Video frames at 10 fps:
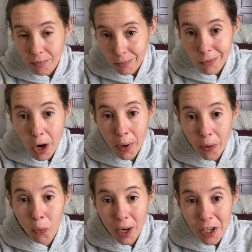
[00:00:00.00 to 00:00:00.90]

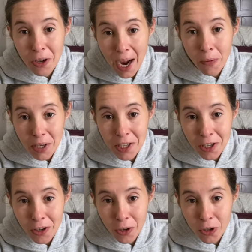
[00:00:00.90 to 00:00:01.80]
knowing what you now need to
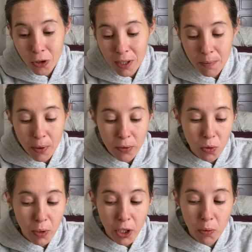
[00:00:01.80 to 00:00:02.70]
nurture as opposed to
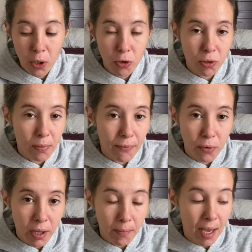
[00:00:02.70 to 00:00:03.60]
what you were nurturing
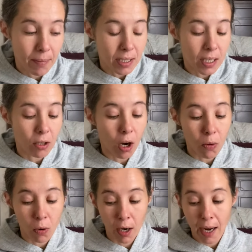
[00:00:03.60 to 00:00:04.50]
before that maybe did
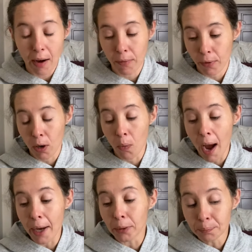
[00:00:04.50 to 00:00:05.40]
not work out for a
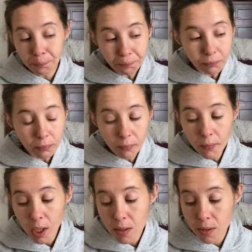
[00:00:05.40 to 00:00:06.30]
while.
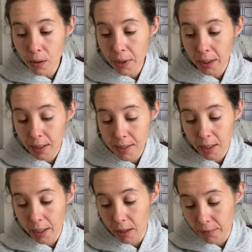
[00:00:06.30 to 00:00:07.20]
So then let's
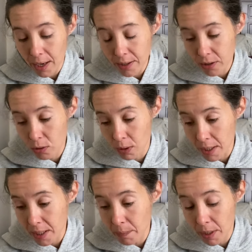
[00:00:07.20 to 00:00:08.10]
clarify this door to
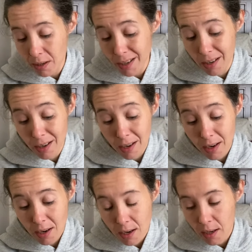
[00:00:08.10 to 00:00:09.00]
spirit.
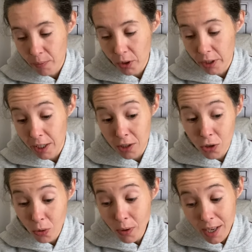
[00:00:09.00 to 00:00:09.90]
really
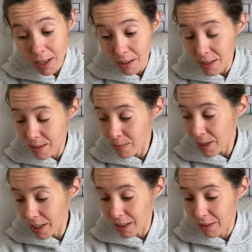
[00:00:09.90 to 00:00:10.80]
enjoying this
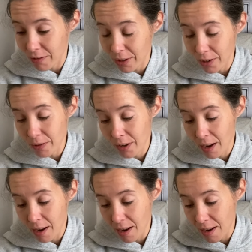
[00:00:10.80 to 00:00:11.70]
reading for you
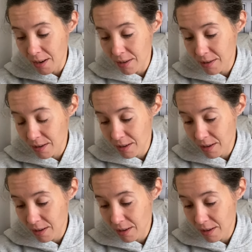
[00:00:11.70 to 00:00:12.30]
guys.